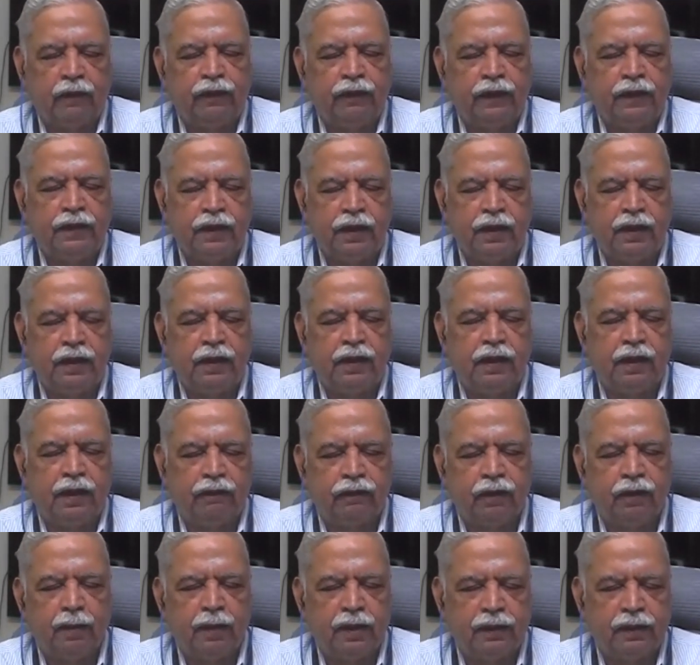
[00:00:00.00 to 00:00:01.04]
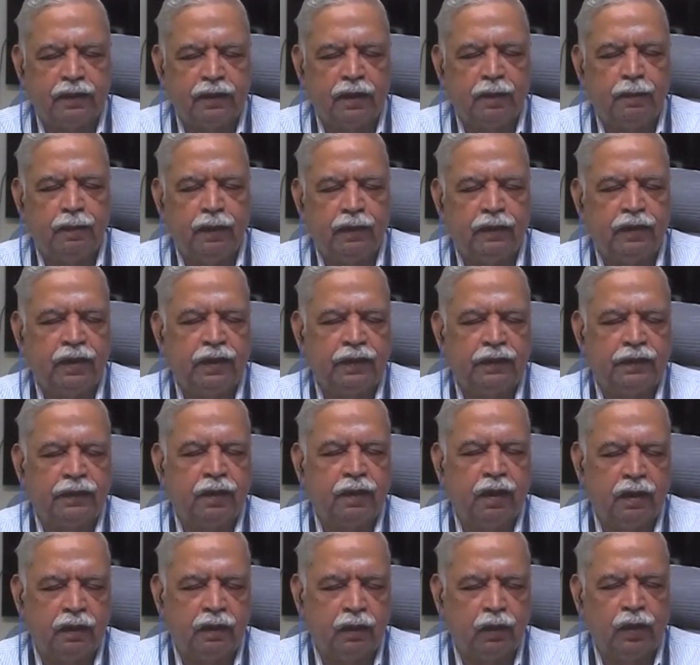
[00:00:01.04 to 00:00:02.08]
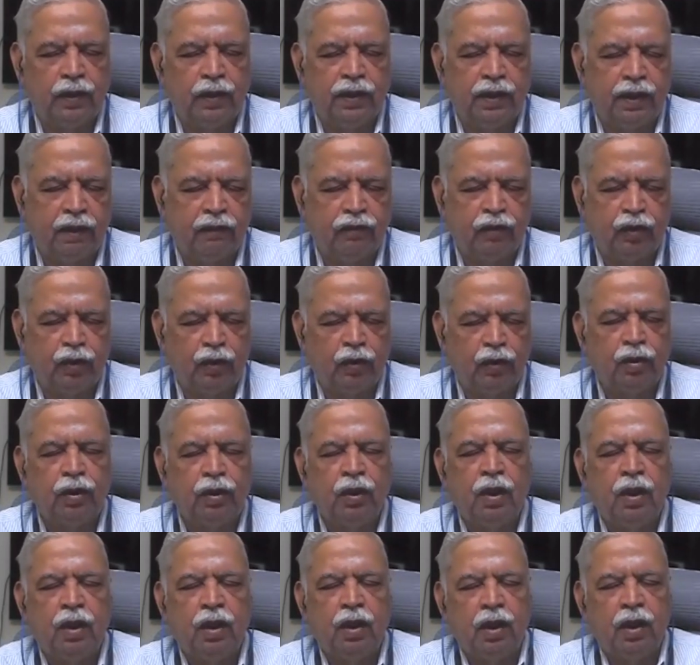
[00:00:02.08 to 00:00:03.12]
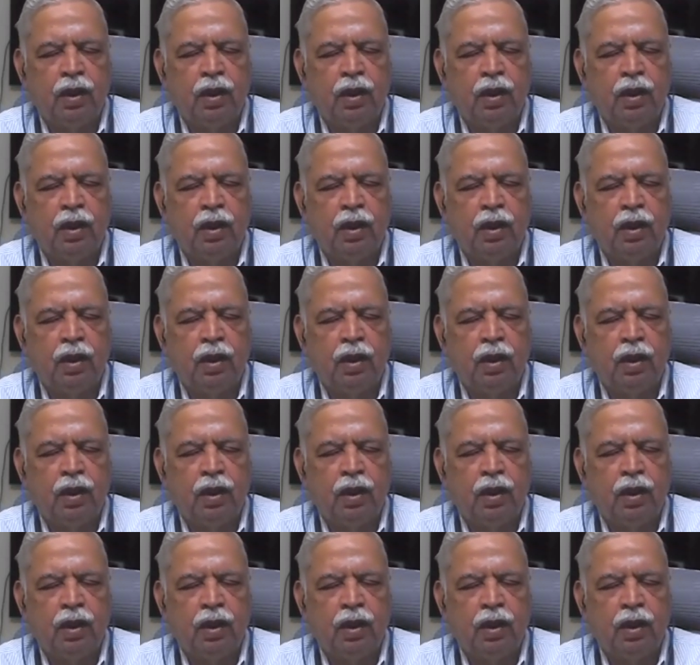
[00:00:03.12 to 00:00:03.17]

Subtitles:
sufficient enough. The muscle power is not good enough to